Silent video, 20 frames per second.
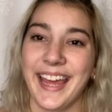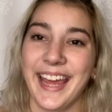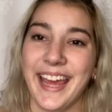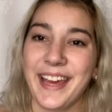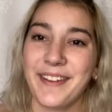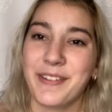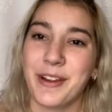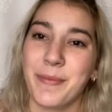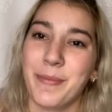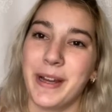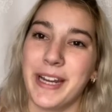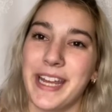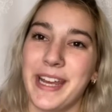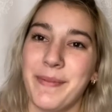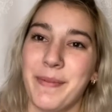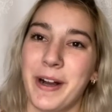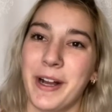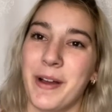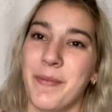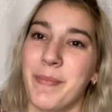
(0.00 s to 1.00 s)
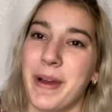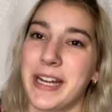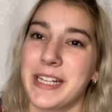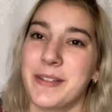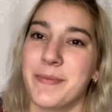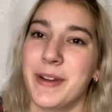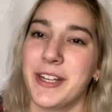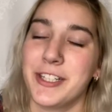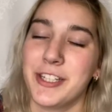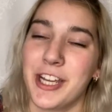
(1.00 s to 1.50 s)
Hey everybody, and welcome
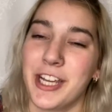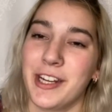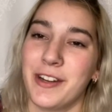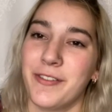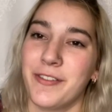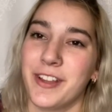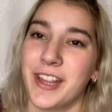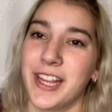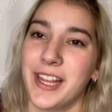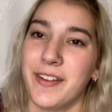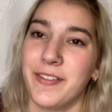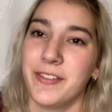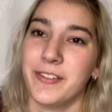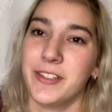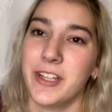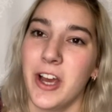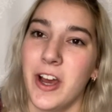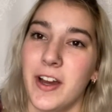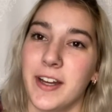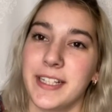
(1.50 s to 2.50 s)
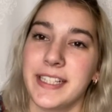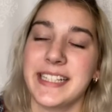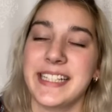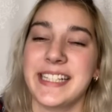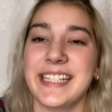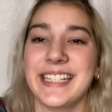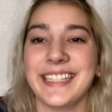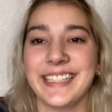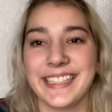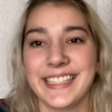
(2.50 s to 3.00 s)
back to my channel for the love of
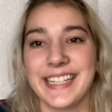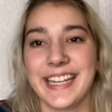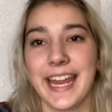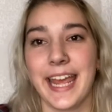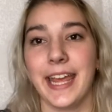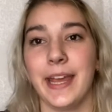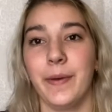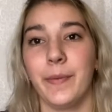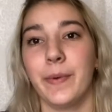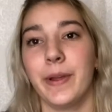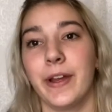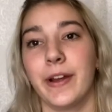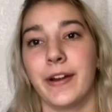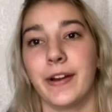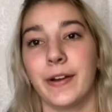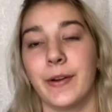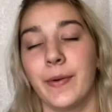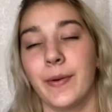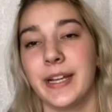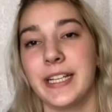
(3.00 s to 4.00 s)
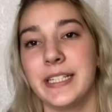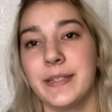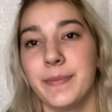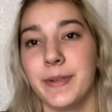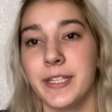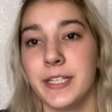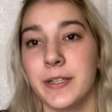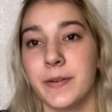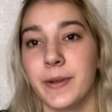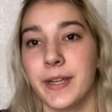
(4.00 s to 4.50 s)
dogs. Today we are going to
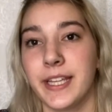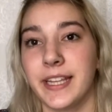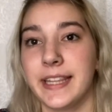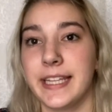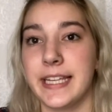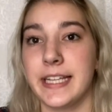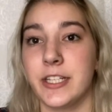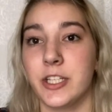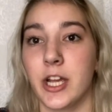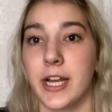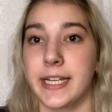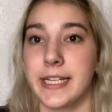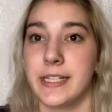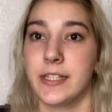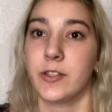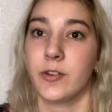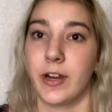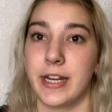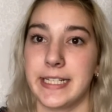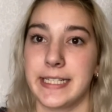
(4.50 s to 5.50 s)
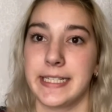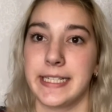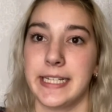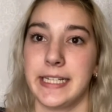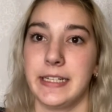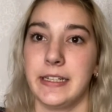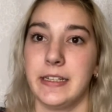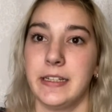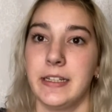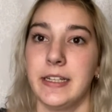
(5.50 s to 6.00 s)
be doing the Chinese
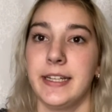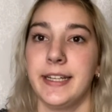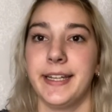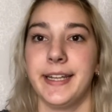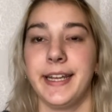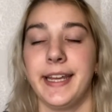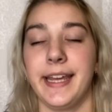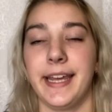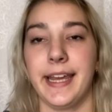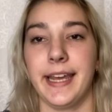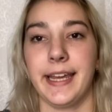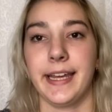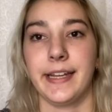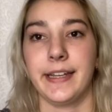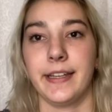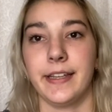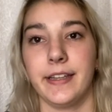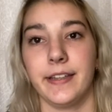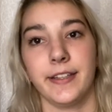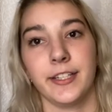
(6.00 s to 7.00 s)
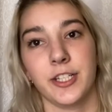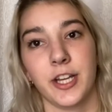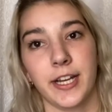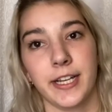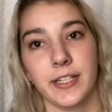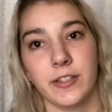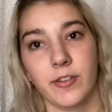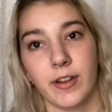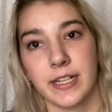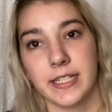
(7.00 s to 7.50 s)
Crested, and the
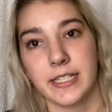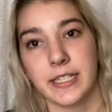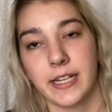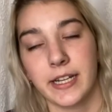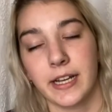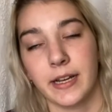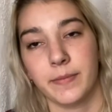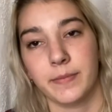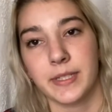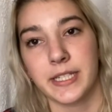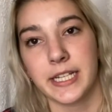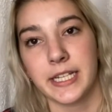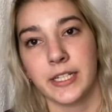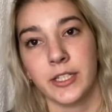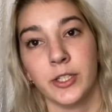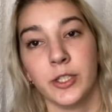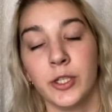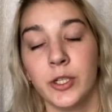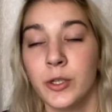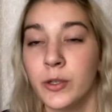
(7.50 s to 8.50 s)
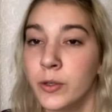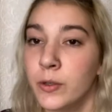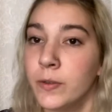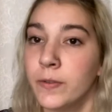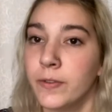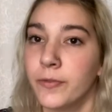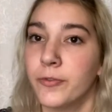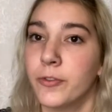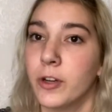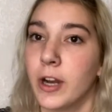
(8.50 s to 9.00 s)
Chinese Crested comes in
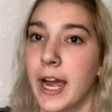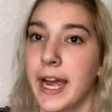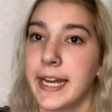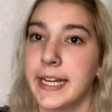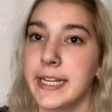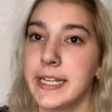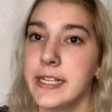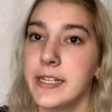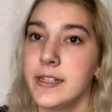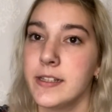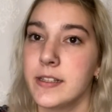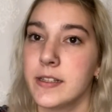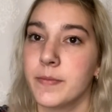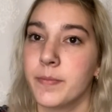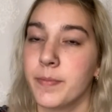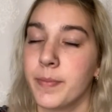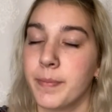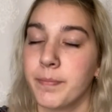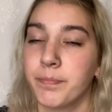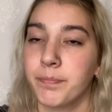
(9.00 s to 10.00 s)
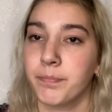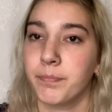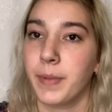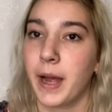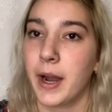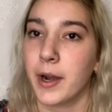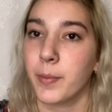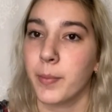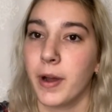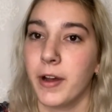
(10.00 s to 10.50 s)
two varieties,
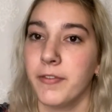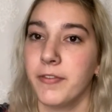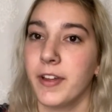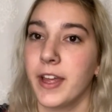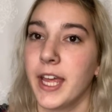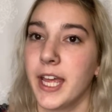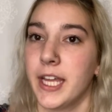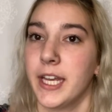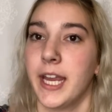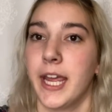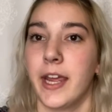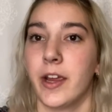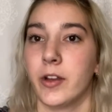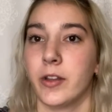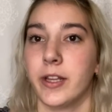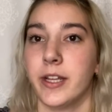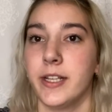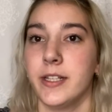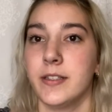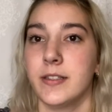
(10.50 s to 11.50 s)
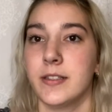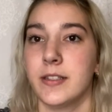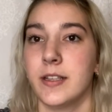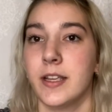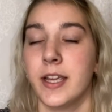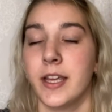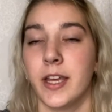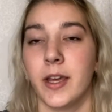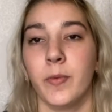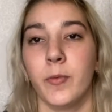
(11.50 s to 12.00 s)
Powderpuff and Hairless.
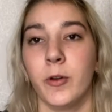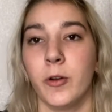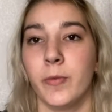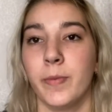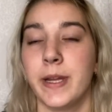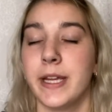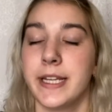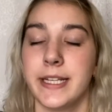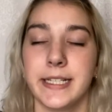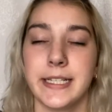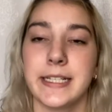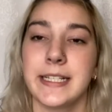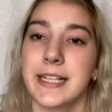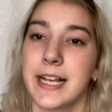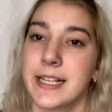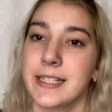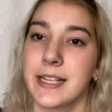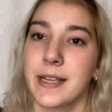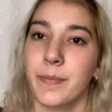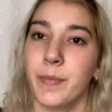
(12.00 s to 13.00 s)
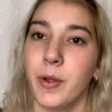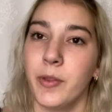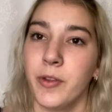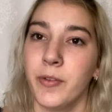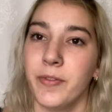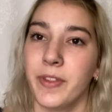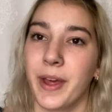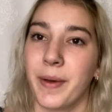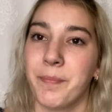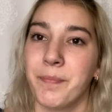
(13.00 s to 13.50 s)
We'll be discussing
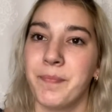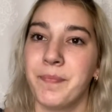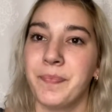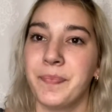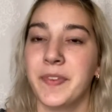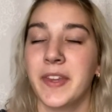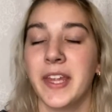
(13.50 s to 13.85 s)
both of them.